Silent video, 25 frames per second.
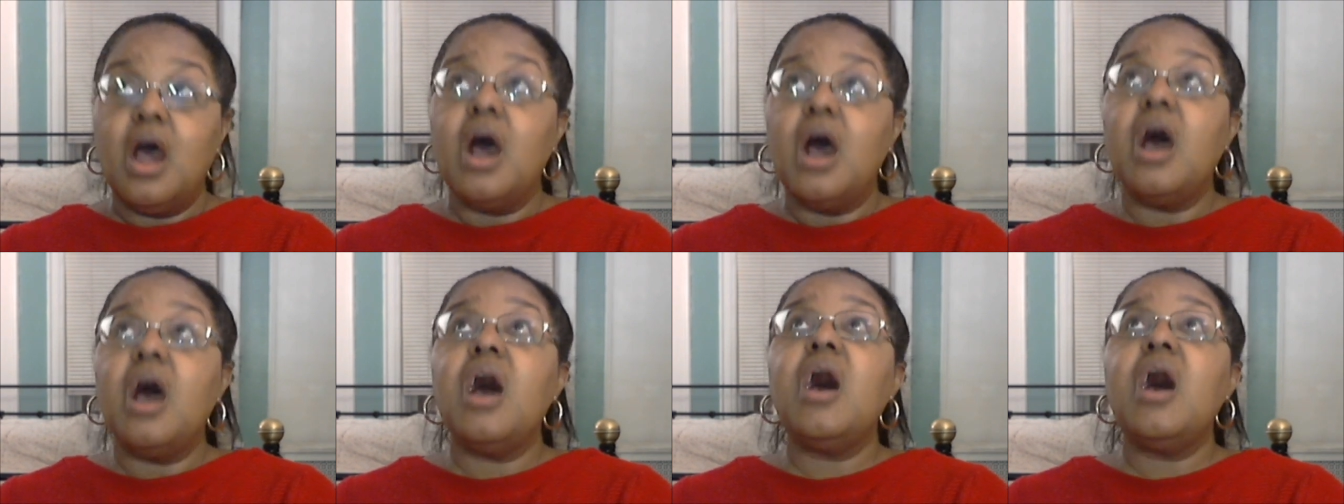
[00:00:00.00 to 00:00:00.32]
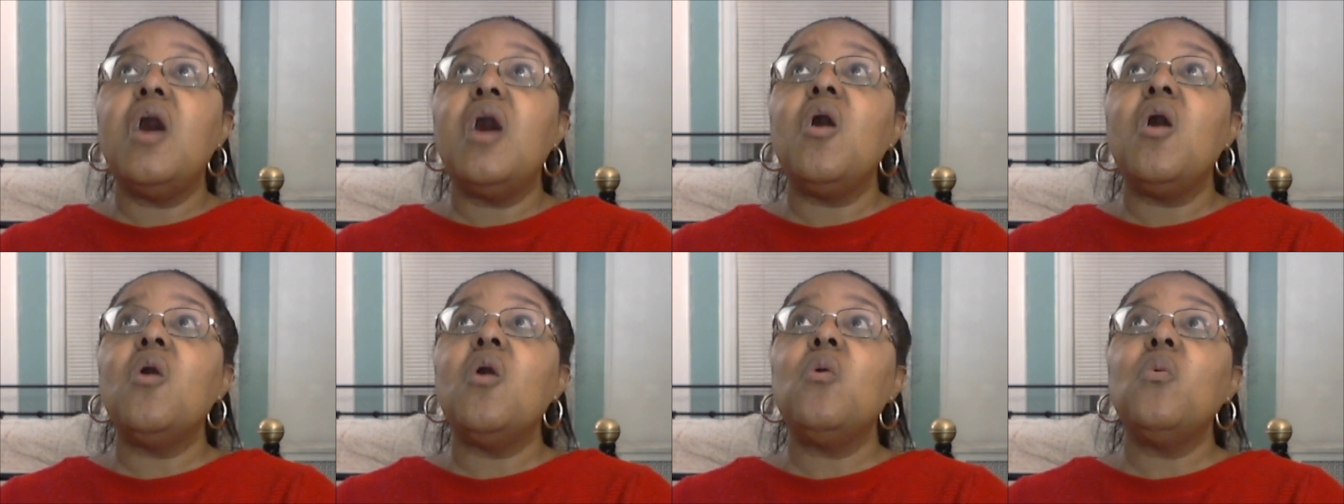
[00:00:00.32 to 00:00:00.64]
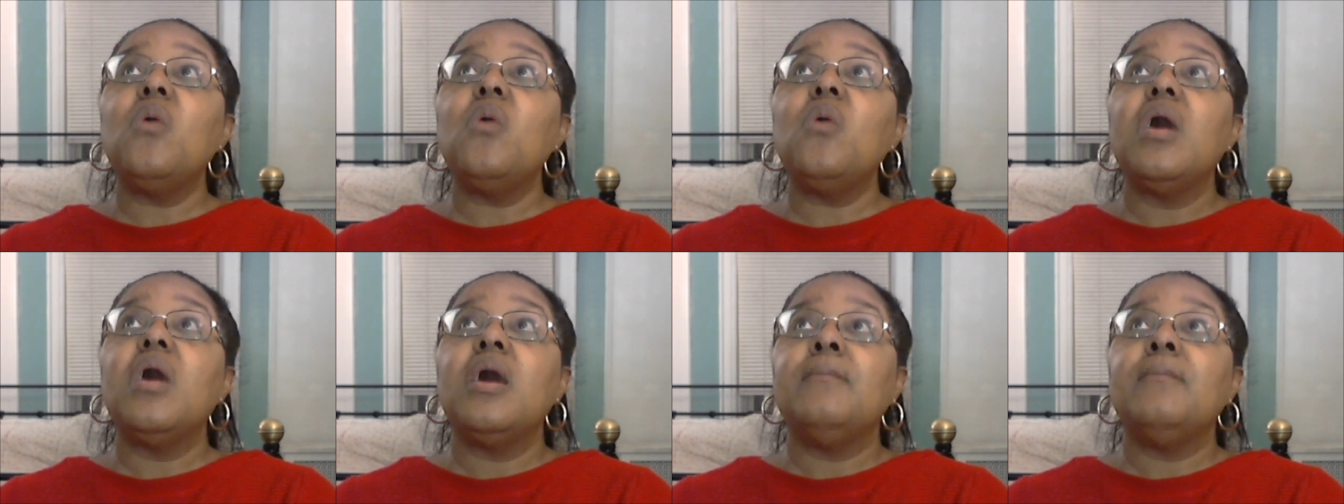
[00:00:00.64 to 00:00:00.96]

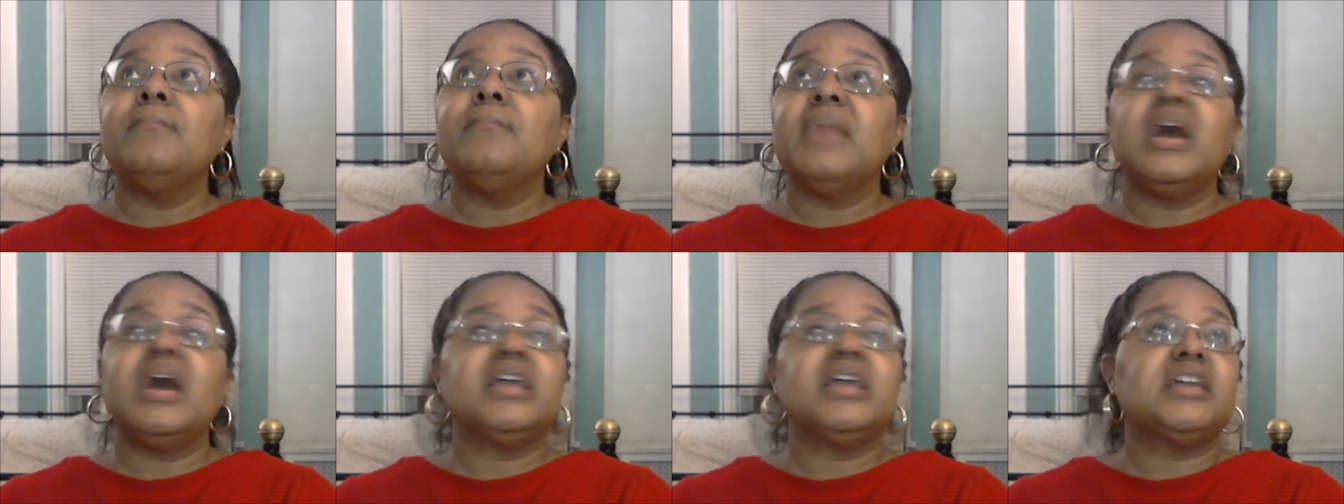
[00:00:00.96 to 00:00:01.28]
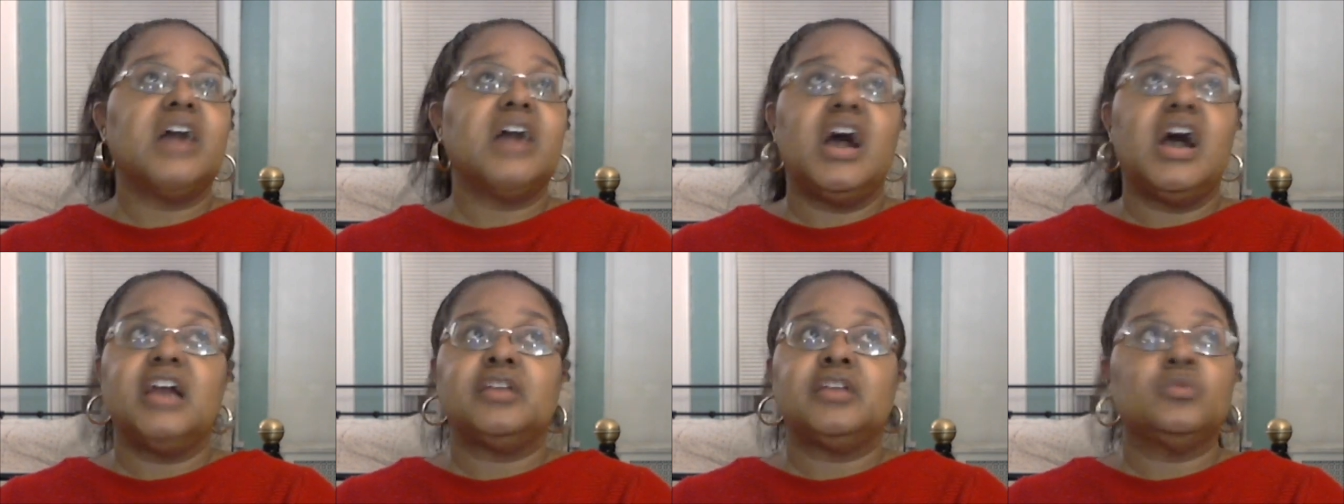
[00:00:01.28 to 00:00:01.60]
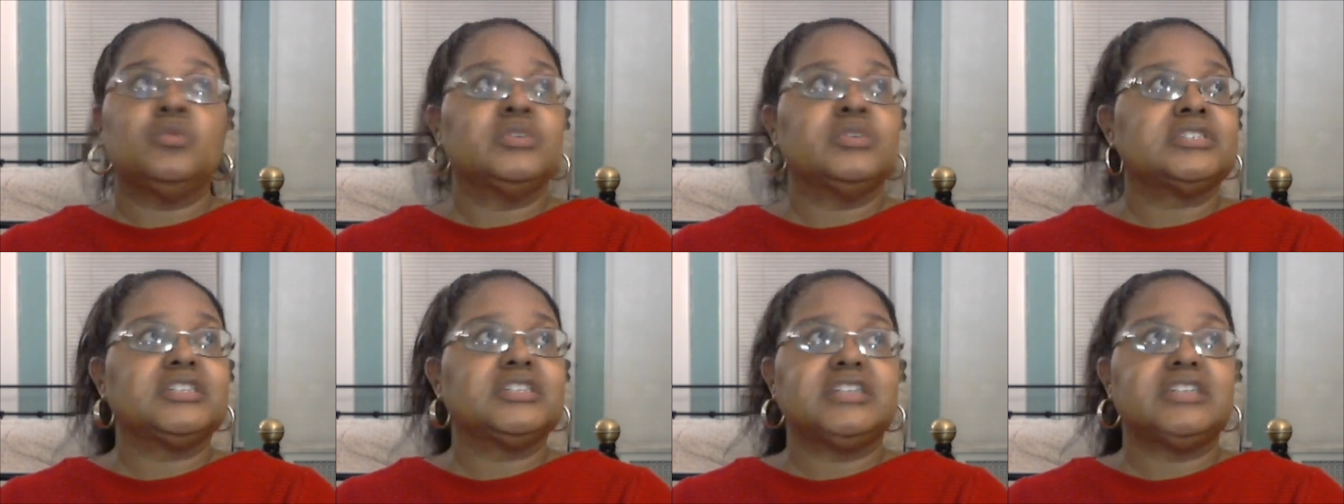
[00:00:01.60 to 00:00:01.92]
Oh my God, it
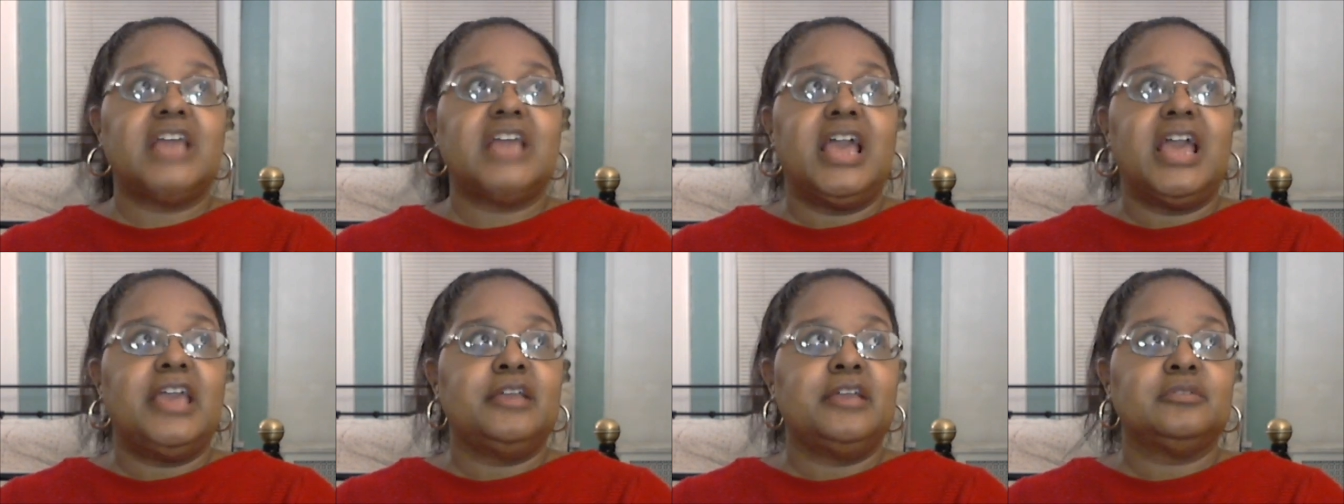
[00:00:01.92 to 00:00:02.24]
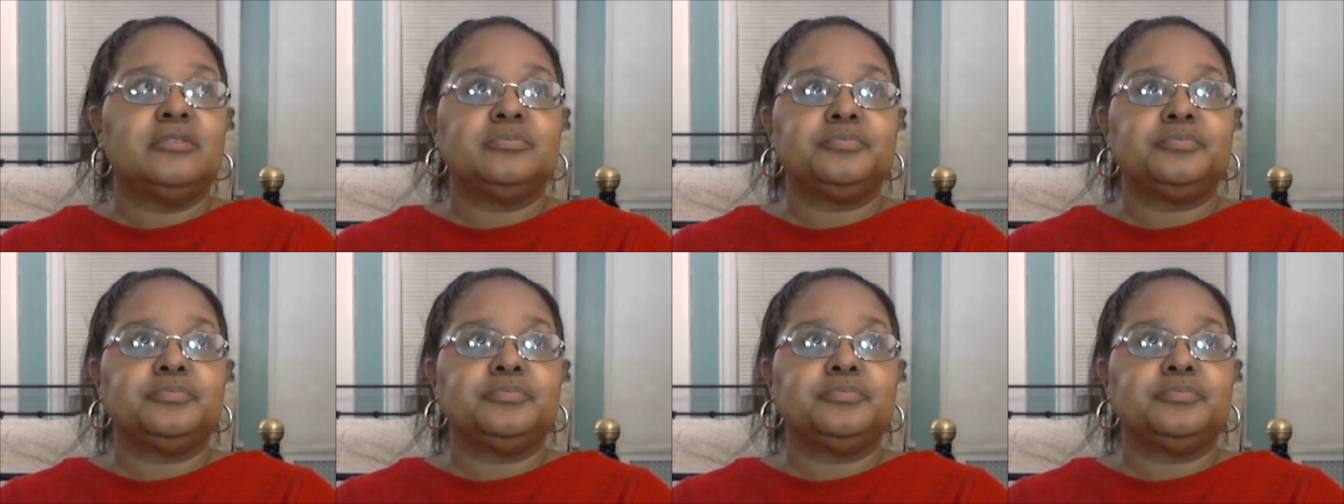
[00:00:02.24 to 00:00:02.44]
was a day.